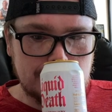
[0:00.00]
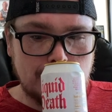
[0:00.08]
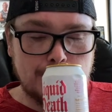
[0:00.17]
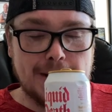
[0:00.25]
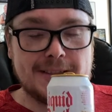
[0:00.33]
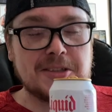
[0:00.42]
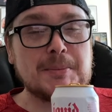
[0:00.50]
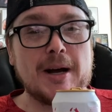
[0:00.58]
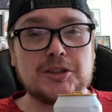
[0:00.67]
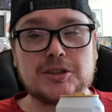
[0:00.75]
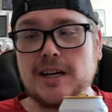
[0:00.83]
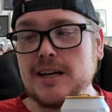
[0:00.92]
But it
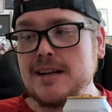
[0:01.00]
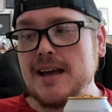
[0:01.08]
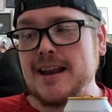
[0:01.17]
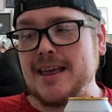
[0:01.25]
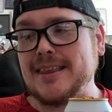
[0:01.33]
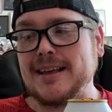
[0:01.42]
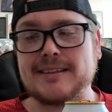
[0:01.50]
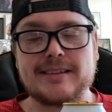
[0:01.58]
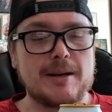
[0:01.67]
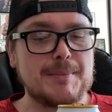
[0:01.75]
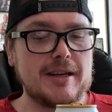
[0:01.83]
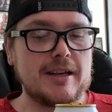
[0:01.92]
smells good, and I think it's
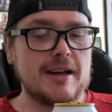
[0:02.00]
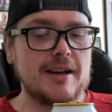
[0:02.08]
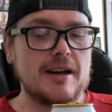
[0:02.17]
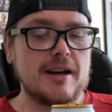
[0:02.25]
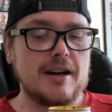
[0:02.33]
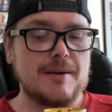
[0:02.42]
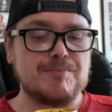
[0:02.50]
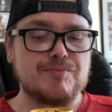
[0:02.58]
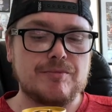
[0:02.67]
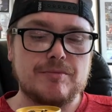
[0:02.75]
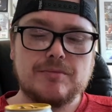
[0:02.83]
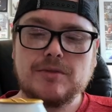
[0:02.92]
going to be good.
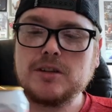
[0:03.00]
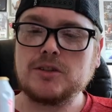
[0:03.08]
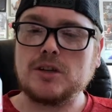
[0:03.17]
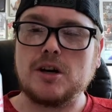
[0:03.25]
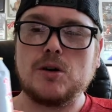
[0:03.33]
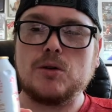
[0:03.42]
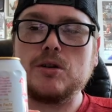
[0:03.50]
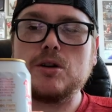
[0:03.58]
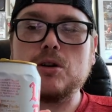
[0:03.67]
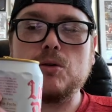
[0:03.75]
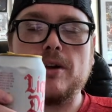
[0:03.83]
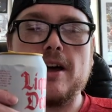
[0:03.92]
So
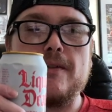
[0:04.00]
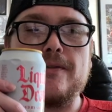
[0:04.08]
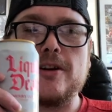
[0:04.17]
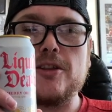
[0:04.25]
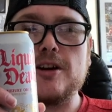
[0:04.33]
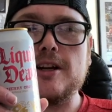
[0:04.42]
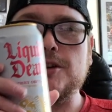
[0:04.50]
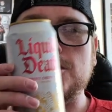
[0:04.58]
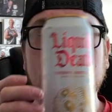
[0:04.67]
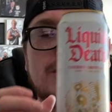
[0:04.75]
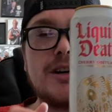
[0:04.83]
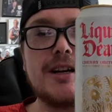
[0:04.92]
without further
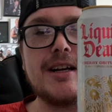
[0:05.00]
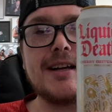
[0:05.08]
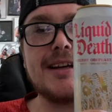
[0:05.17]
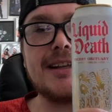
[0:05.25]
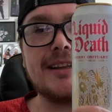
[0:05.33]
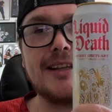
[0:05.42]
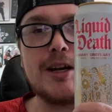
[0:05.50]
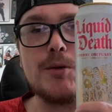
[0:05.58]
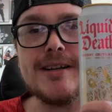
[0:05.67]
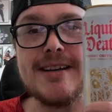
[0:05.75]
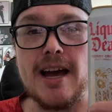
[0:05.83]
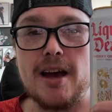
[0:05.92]
ado,
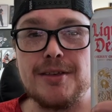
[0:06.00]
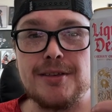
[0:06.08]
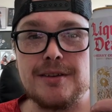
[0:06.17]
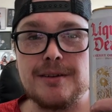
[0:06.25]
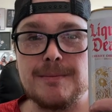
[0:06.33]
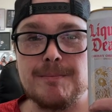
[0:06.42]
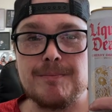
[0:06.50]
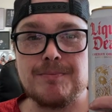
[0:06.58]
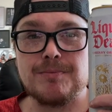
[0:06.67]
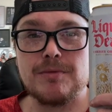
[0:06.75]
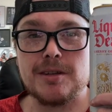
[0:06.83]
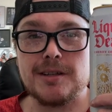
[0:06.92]
Liquid Death,
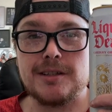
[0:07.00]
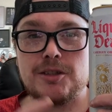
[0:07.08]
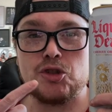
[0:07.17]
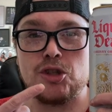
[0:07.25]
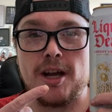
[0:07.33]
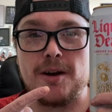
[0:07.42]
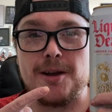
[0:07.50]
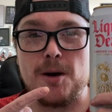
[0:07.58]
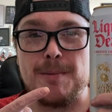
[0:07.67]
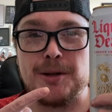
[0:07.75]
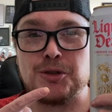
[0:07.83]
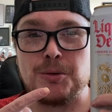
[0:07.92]
Cherry
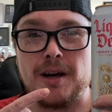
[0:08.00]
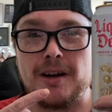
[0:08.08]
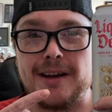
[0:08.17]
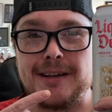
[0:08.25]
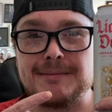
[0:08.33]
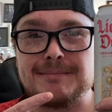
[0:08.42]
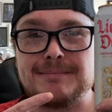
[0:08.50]
Obituary.